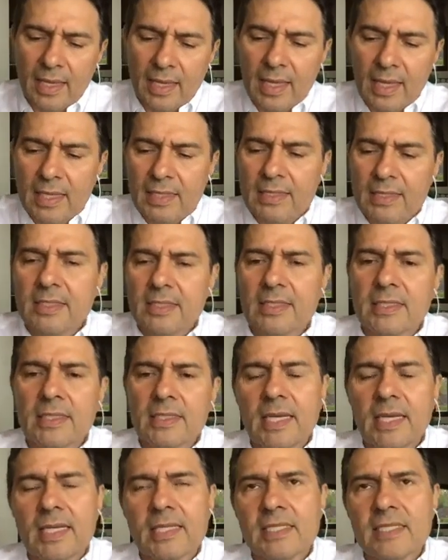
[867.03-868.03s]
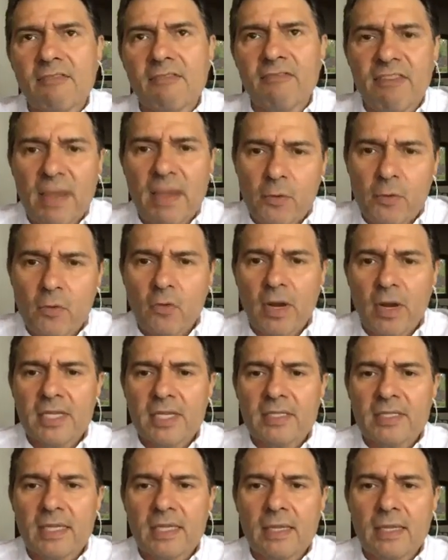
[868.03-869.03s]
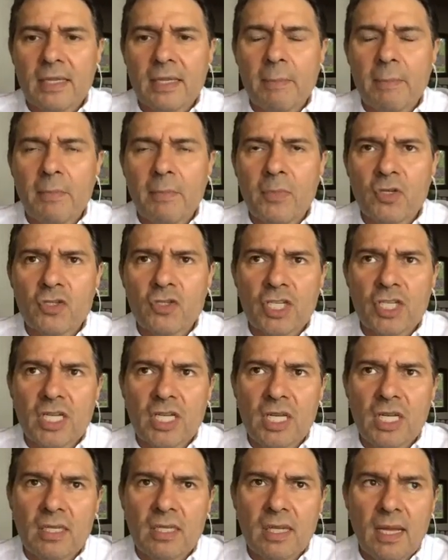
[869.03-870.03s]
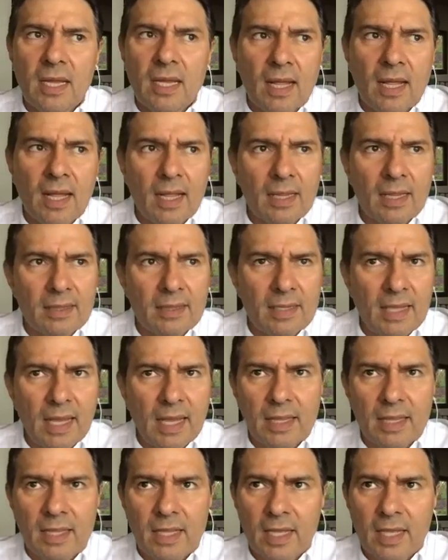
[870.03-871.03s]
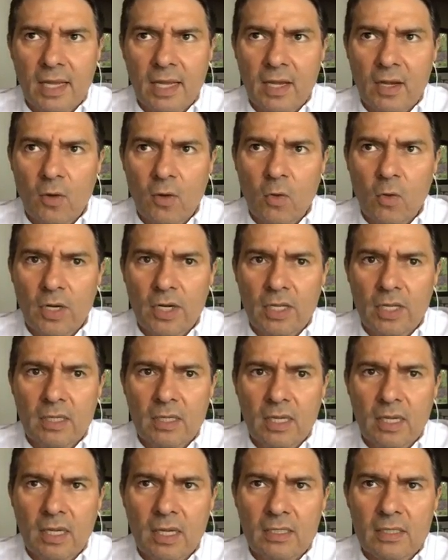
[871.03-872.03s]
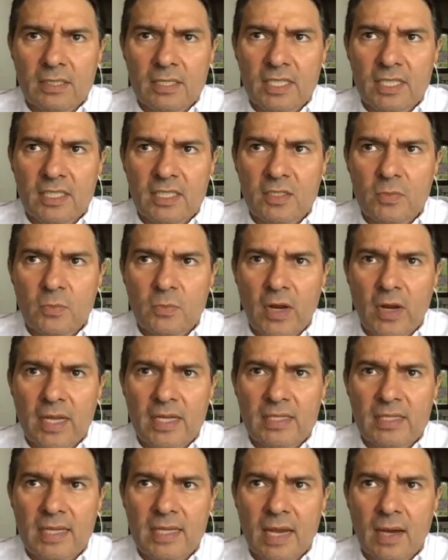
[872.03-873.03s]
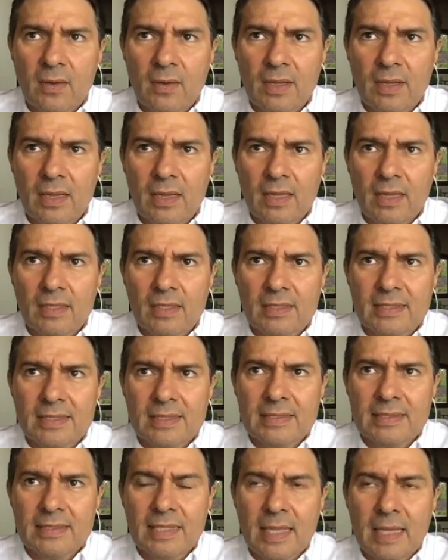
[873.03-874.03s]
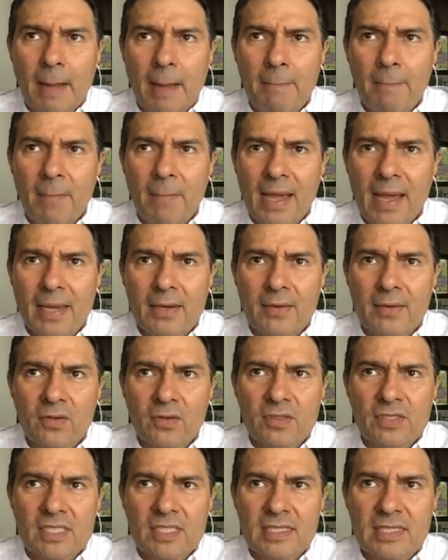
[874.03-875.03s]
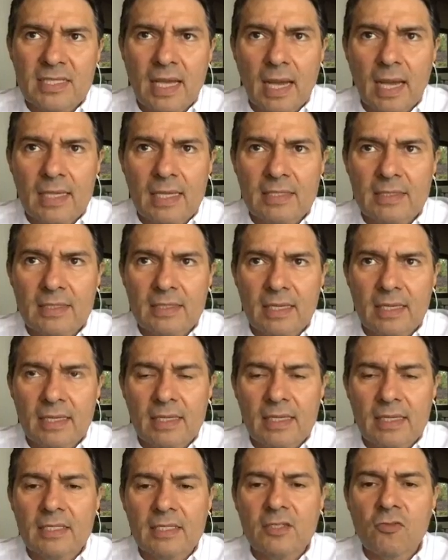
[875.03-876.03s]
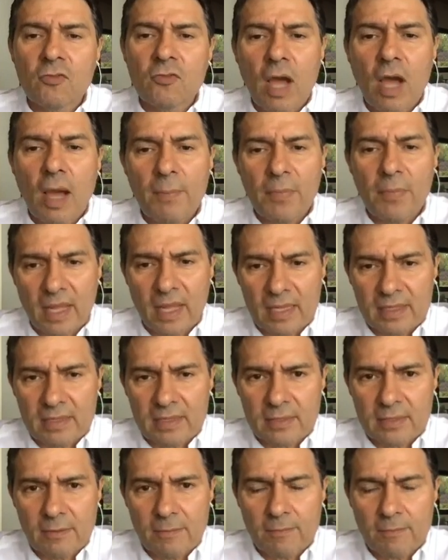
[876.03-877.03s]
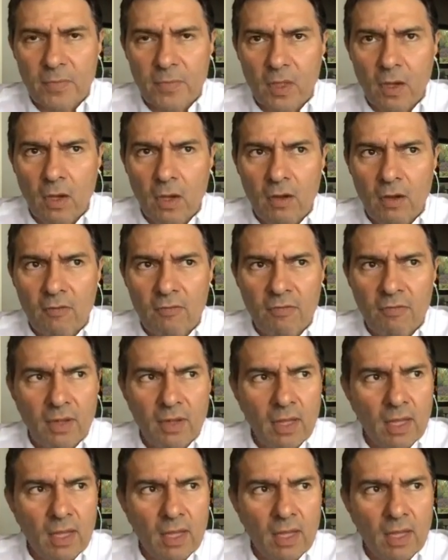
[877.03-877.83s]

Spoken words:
It's a vaporizing machine that what it does, it sprays out a micron-sized droplets of